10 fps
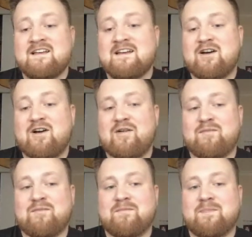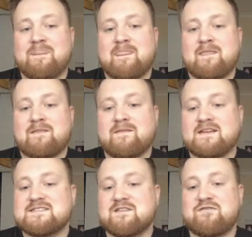um,
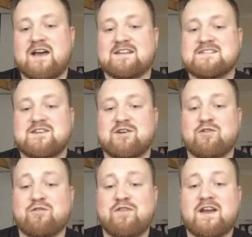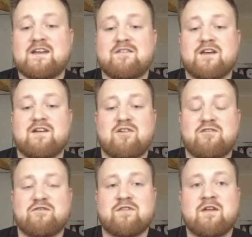that's the fact. You'll find out that
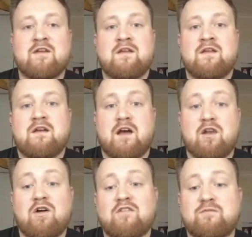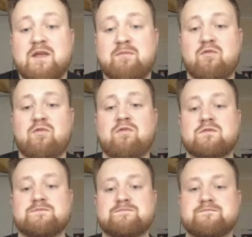a lot of people
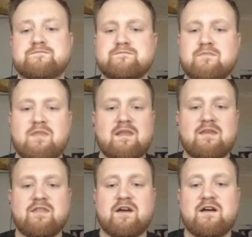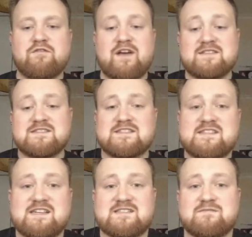that have had
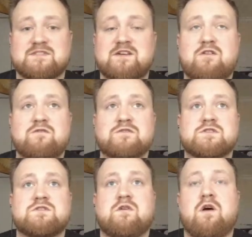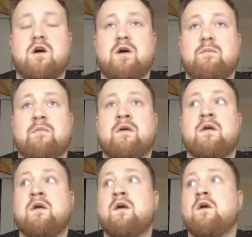success themselves,
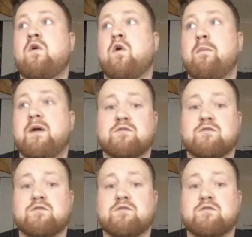or built